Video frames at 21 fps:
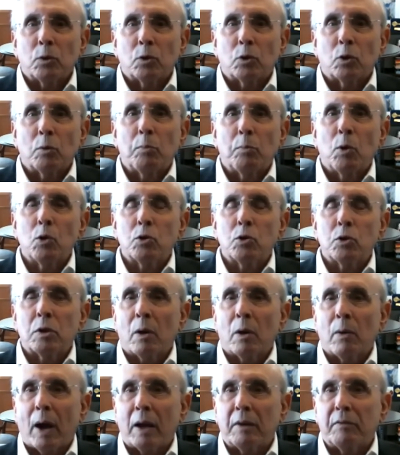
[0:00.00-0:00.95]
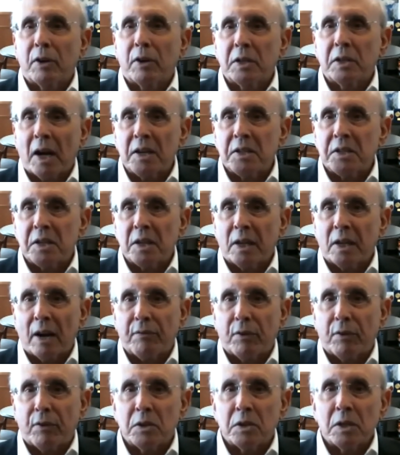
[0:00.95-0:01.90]
to boost their advertising
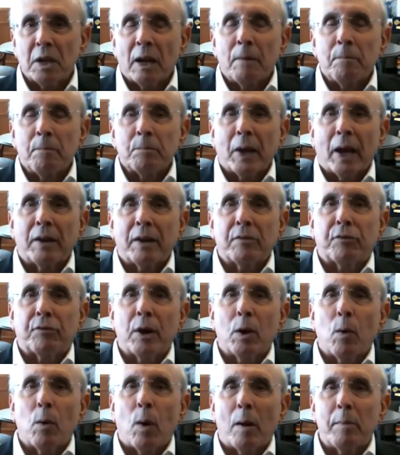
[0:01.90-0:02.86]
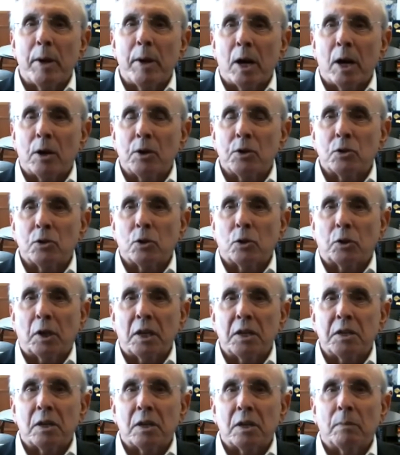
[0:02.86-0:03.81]
efforts and free webinars to
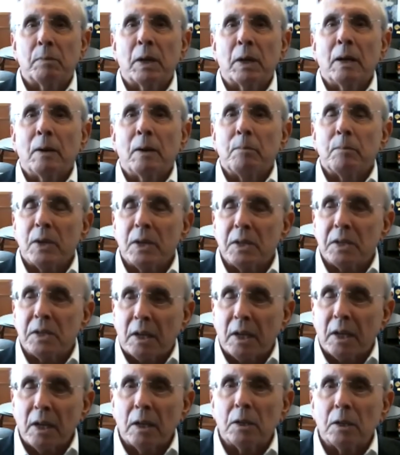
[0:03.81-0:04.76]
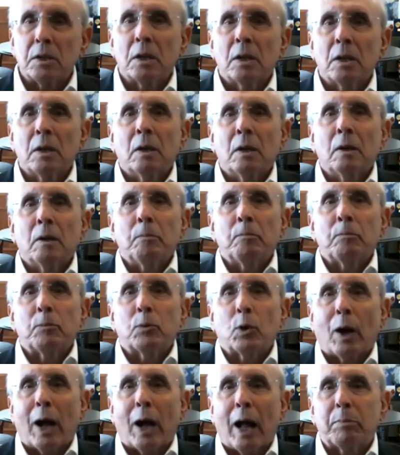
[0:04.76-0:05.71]
teach them the skills
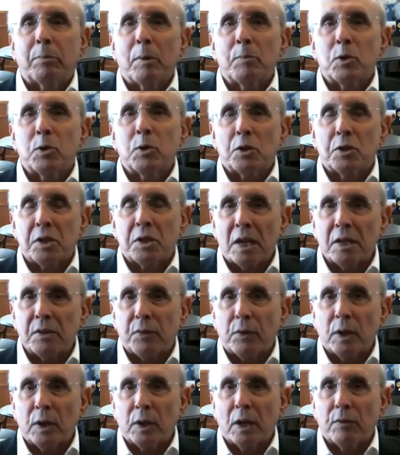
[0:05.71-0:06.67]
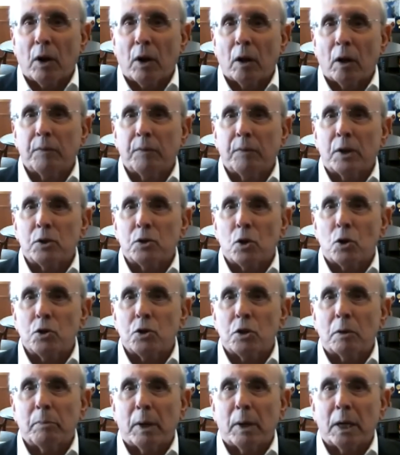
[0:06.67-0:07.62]
to help them successfully evolve their
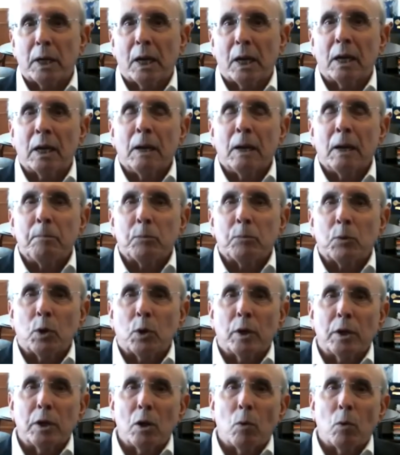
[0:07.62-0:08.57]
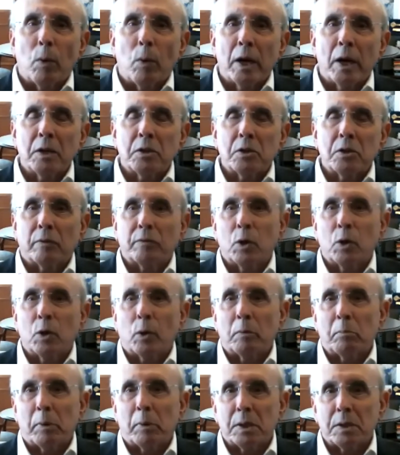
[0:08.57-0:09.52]
social media to the new ways of
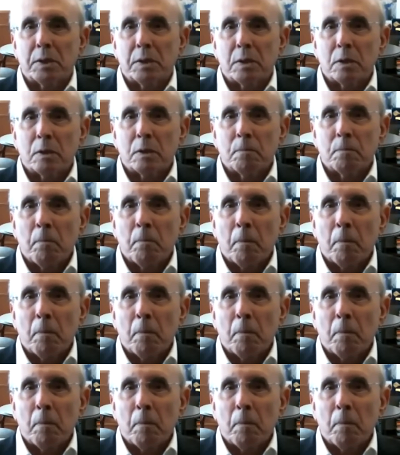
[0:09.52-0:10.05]
doing business.